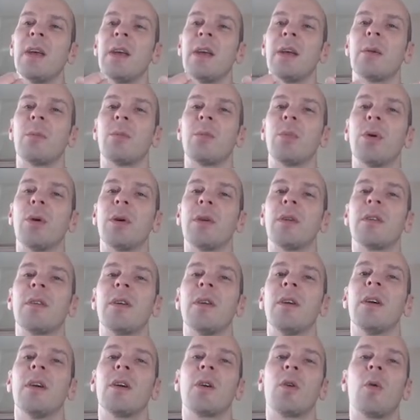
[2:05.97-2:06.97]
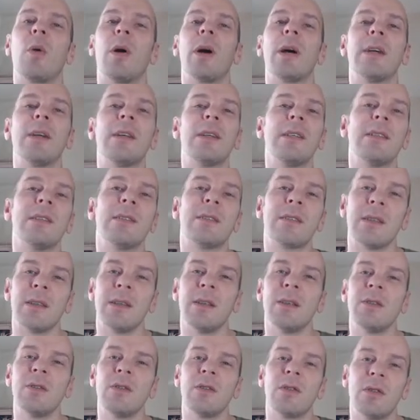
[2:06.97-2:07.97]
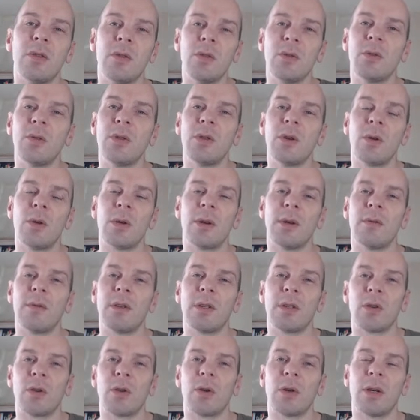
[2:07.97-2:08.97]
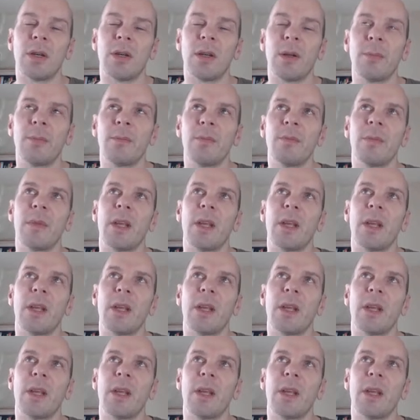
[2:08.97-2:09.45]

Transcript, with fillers: it put quantities into your inventory.